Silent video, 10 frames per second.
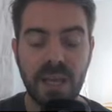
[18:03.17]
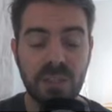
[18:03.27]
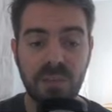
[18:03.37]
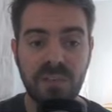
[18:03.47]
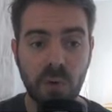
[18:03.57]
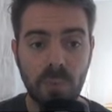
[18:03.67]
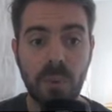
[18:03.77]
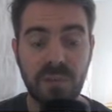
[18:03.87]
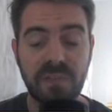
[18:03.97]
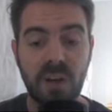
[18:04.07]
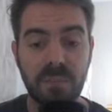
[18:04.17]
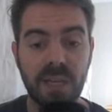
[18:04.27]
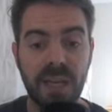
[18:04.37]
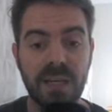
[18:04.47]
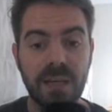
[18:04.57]
So for 4.5
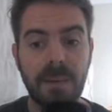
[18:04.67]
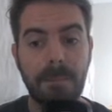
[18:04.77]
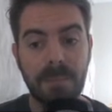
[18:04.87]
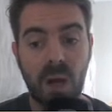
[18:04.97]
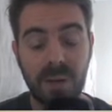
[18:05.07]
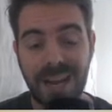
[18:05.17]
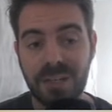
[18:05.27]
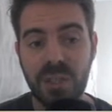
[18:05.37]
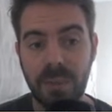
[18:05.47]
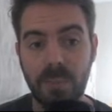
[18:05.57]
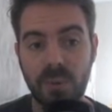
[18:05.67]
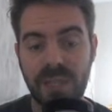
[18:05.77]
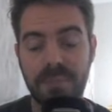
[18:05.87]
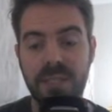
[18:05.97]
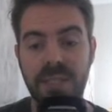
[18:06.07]
million, I'd actually be more
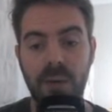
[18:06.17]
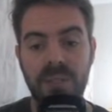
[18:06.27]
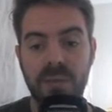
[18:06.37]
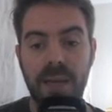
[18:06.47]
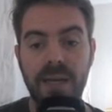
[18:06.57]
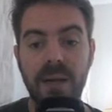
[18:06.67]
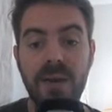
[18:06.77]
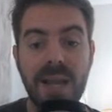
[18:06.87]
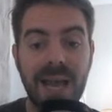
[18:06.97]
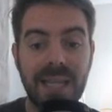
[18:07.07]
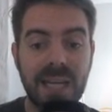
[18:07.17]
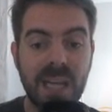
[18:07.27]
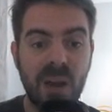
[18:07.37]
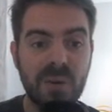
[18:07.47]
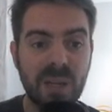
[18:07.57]
tempted to go with Semedo. And then
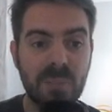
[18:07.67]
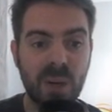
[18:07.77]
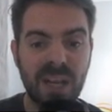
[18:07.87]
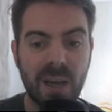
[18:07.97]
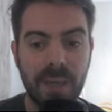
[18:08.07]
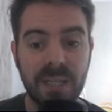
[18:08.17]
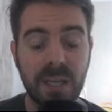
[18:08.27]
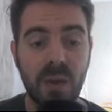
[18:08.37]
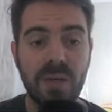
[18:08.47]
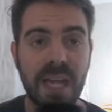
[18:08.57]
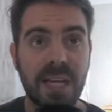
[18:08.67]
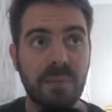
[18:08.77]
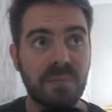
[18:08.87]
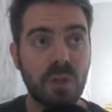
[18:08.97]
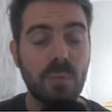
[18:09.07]
Cody and Bolly. I mean, Cody had a
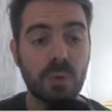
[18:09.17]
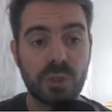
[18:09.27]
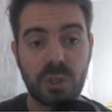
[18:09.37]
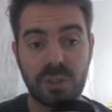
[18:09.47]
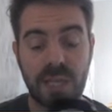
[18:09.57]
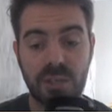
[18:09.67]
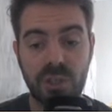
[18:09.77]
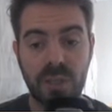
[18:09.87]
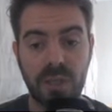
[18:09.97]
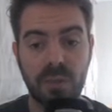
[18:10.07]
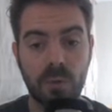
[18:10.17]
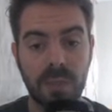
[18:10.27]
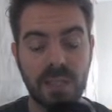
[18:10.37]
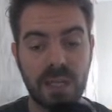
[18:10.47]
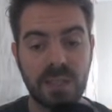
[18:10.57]
few more shots last year than he
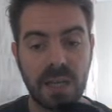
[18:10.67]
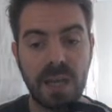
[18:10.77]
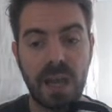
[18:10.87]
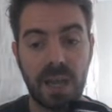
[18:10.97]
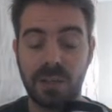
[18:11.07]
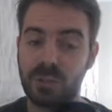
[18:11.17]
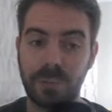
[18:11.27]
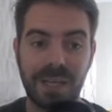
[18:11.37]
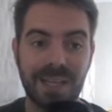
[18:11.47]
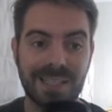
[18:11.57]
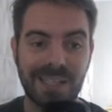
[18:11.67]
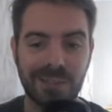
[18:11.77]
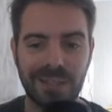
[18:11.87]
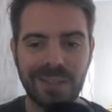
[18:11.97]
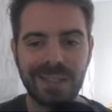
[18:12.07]
normally does, because normally he has
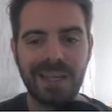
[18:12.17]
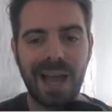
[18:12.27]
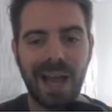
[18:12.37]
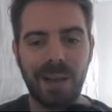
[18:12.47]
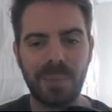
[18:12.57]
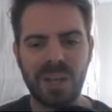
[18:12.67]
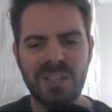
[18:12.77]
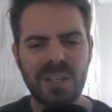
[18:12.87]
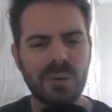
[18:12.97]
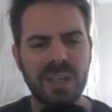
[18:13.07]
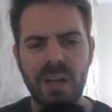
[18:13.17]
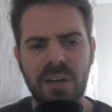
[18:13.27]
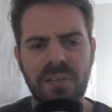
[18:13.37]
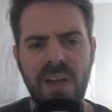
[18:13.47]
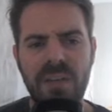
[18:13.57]
0. But I still think
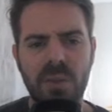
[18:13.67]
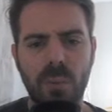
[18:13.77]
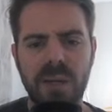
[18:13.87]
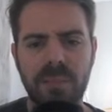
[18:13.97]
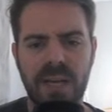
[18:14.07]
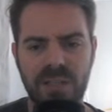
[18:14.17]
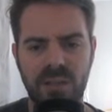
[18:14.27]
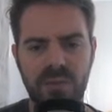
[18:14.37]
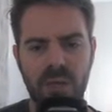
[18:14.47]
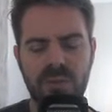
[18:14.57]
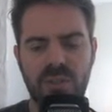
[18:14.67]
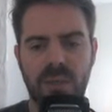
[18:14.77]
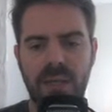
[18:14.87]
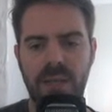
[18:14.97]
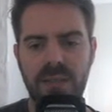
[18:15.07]
I'd favour the wing-backs over those two
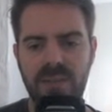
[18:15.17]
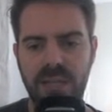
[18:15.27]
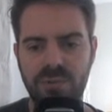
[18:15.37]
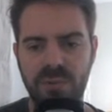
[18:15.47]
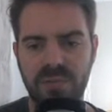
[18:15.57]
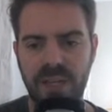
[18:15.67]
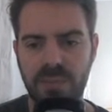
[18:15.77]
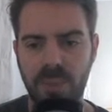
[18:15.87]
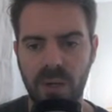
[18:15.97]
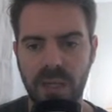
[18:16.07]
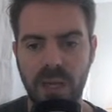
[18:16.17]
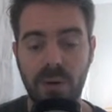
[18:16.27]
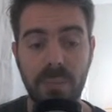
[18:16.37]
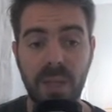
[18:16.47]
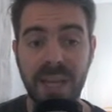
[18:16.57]
in central defence, Bolly and
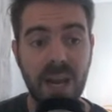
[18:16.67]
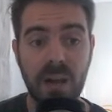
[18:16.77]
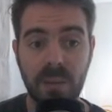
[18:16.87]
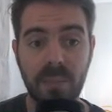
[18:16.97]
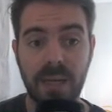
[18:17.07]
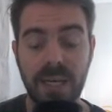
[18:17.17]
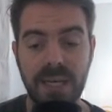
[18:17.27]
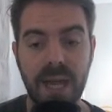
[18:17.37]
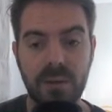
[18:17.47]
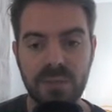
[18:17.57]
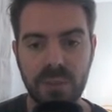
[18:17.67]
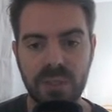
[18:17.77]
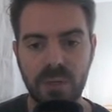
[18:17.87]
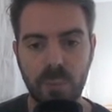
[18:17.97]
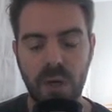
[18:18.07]
Cody. But they are completely nailed, so it's
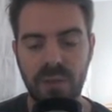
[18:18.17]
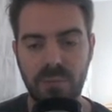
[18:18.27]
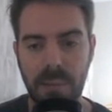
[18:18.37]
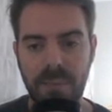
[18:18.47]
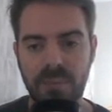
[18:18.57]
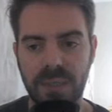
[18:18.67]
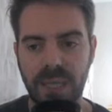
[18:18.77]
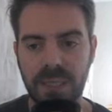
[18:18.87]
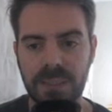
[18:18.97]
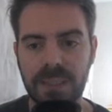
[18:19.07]
worth remembering that.